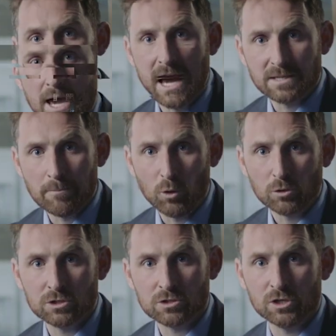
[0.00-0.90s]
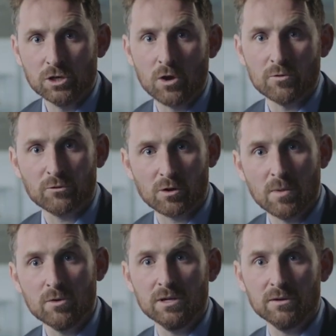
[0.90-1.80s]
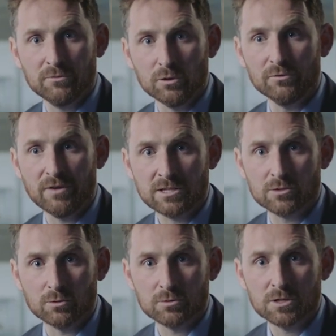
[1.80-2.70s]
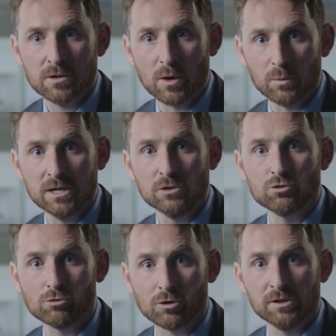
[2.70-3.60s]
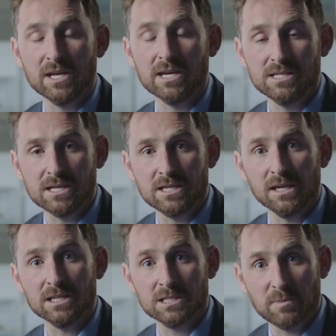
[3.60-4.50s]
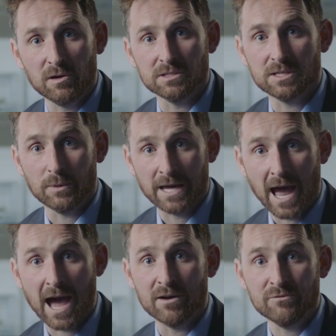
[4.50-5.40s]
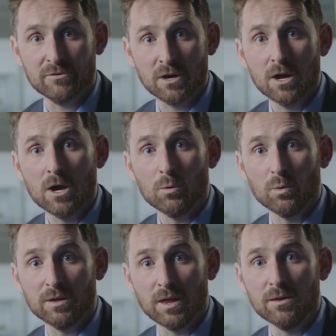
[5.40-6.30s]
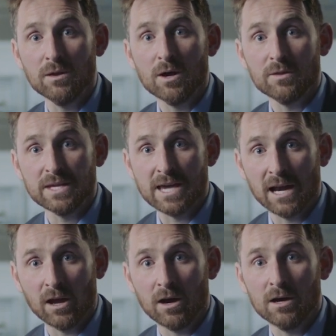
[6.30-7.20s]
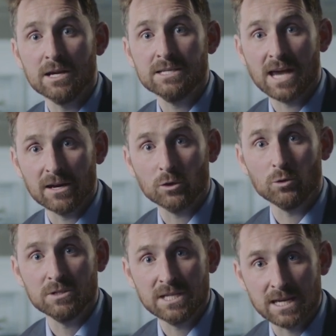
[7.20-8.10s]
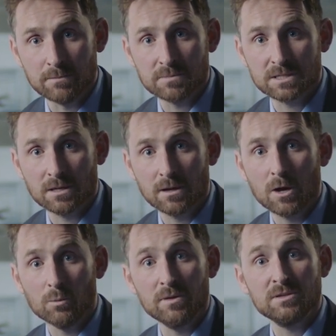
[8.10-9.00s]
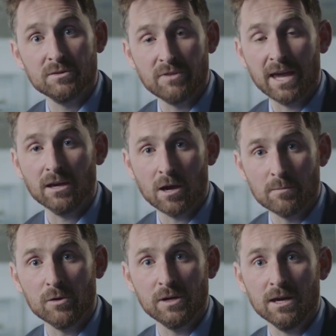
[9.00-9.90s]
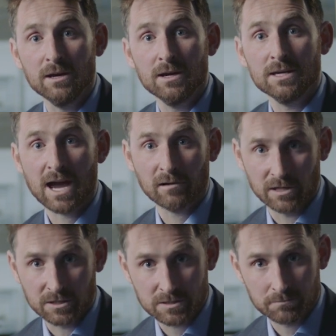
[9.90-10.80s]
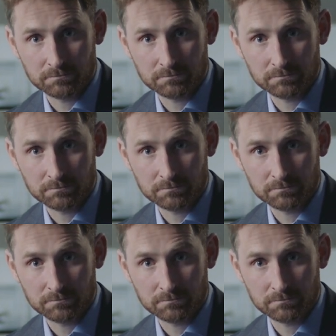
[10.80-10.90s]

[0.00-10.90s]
It's important to note for ammonia fueled vessels that we can draw on the existing experience that we have within the LR technical teams with surveying ammonia carriers.